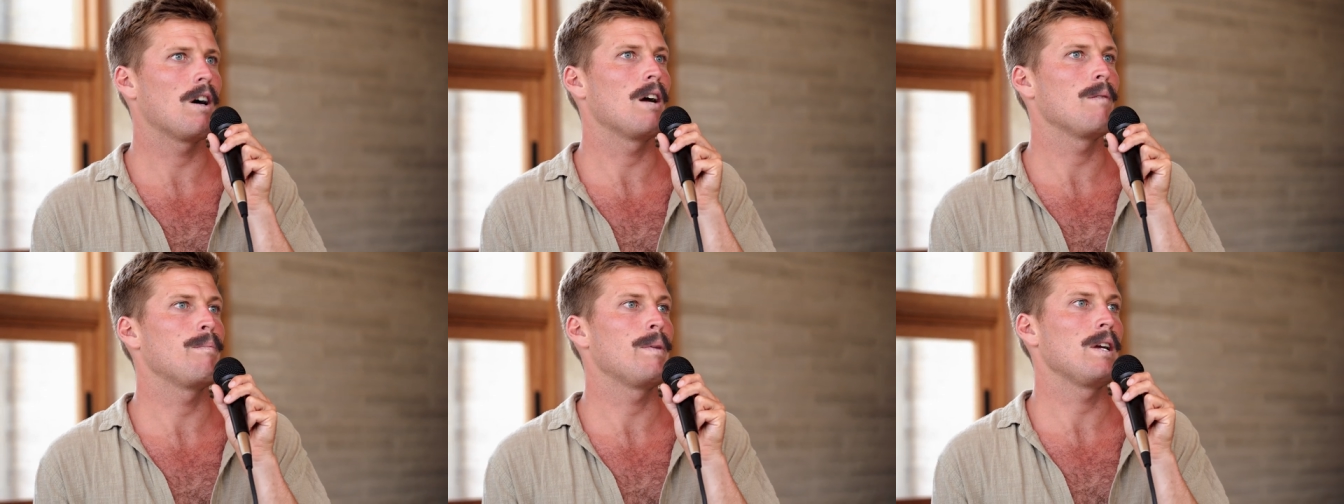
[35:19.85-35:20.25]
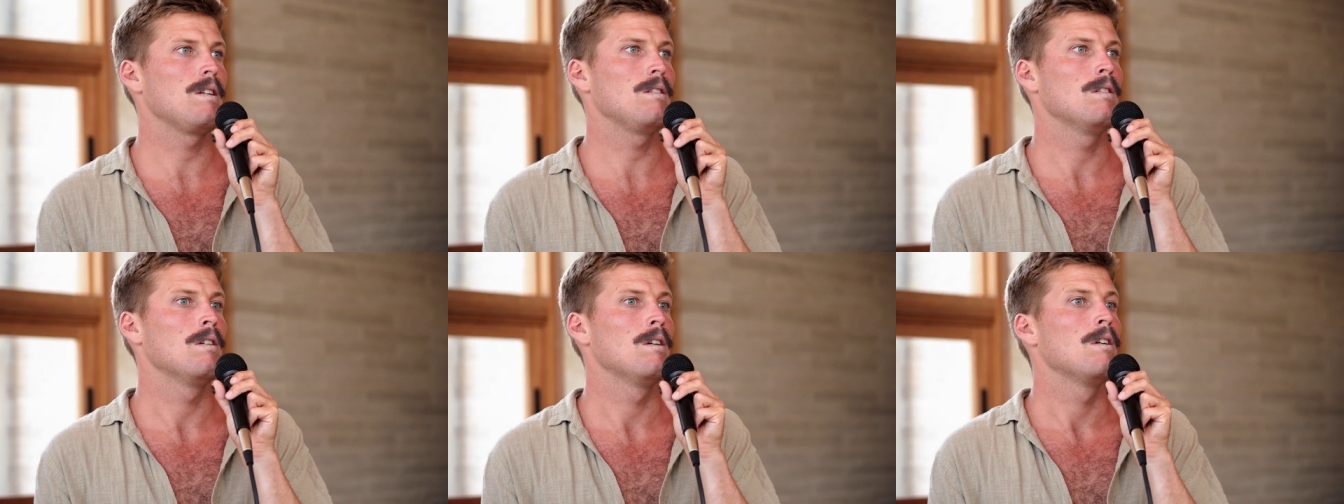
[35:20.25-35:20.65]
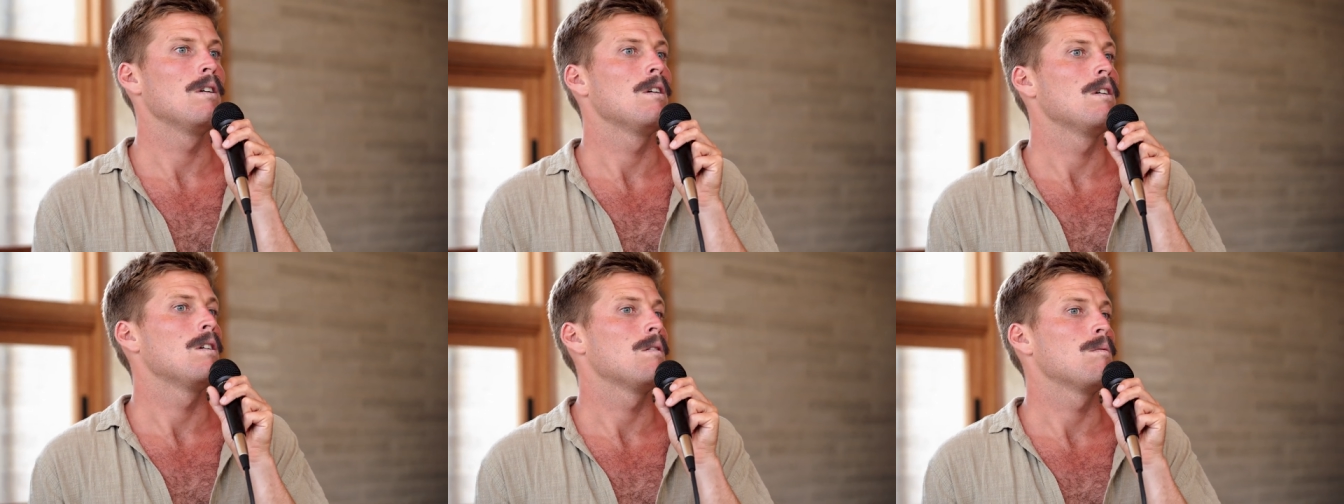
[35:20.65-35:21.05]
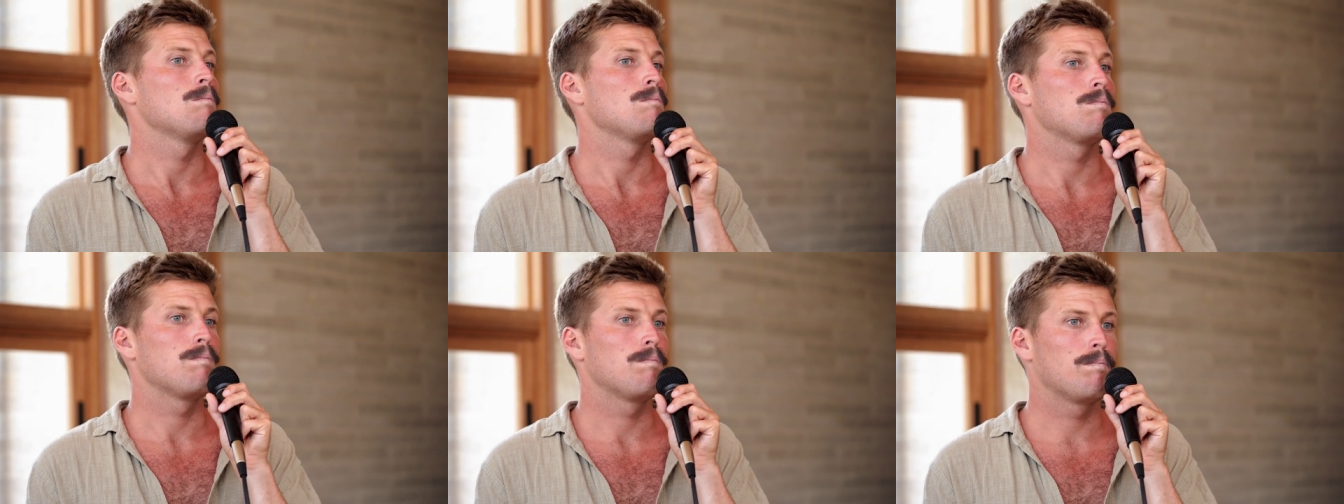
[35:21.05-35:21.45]
I'd been
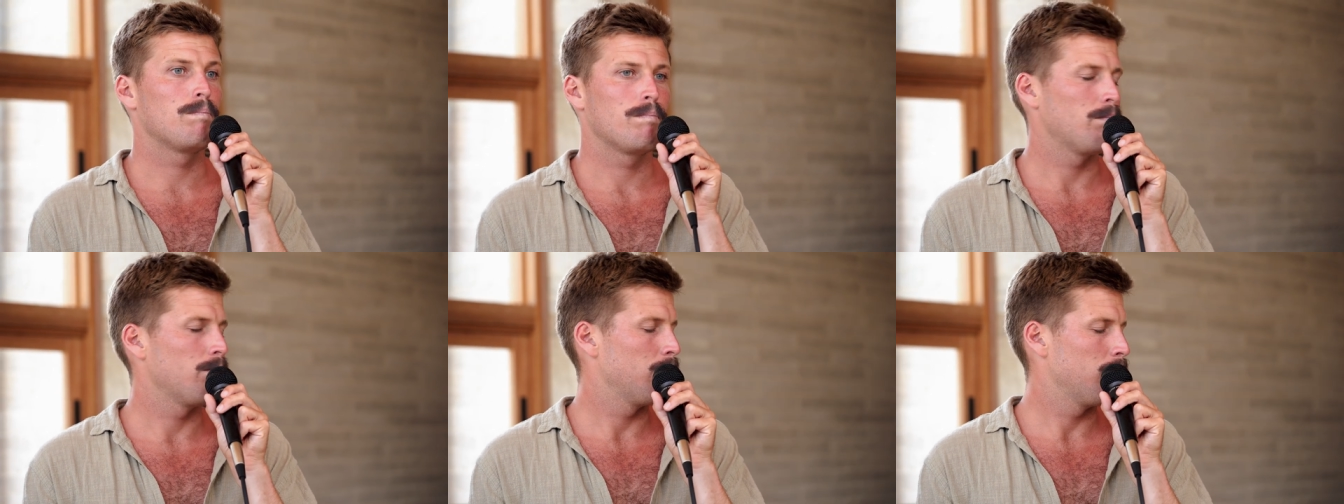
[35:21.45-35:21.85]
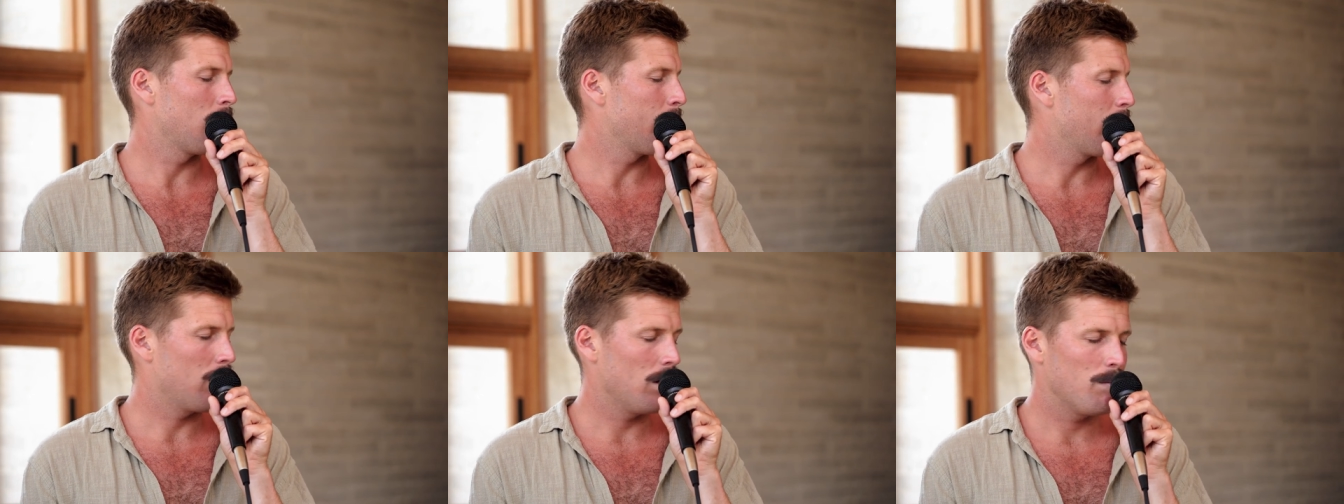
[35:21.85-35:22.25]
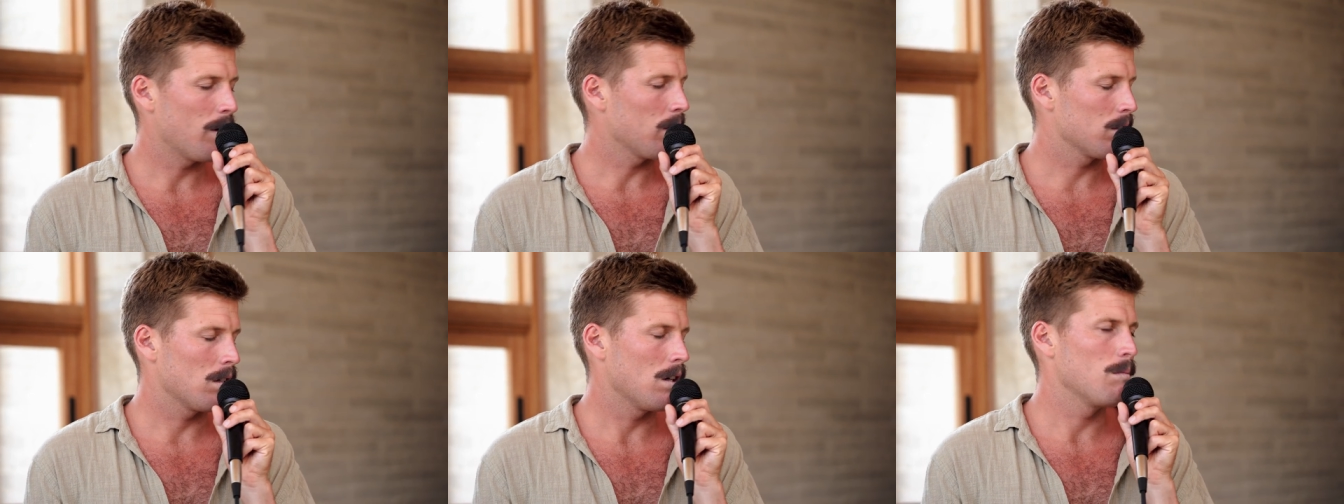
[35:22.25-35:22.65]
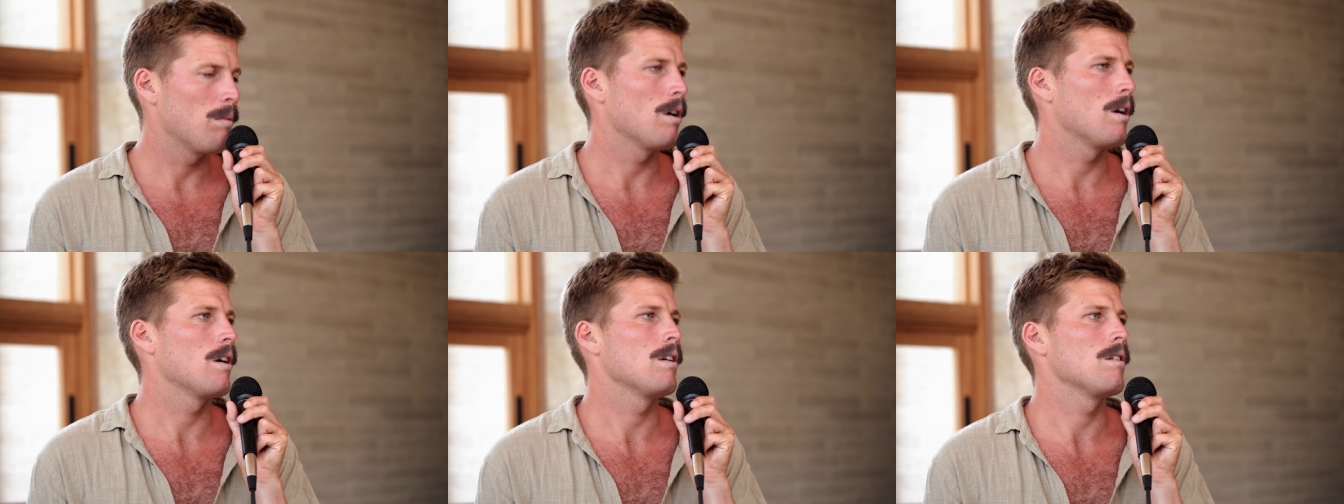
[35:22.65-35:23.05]
primarily busking in
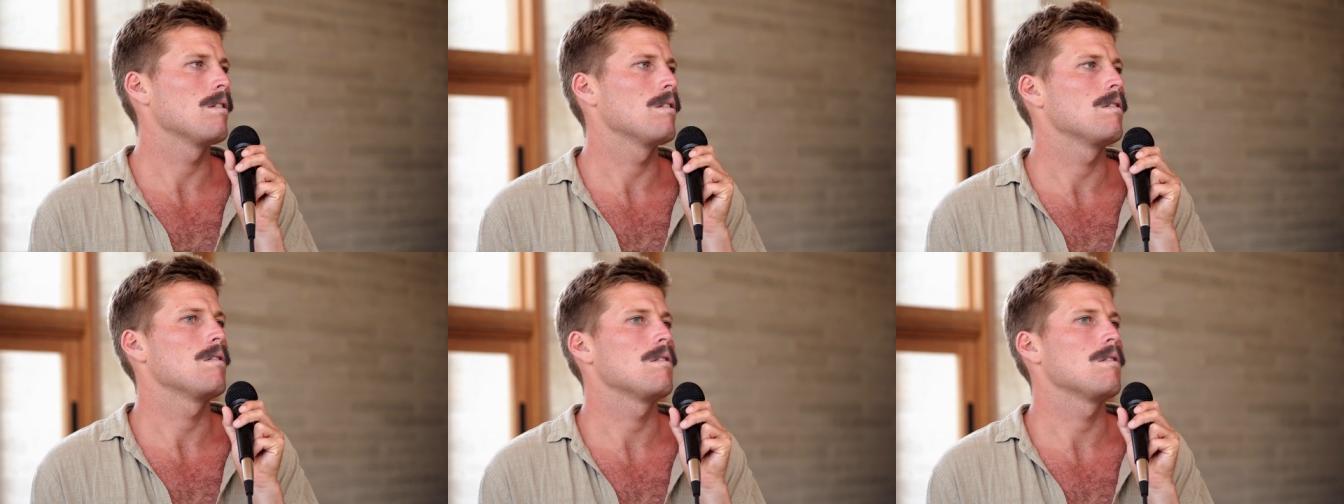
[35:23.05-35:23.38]
Byron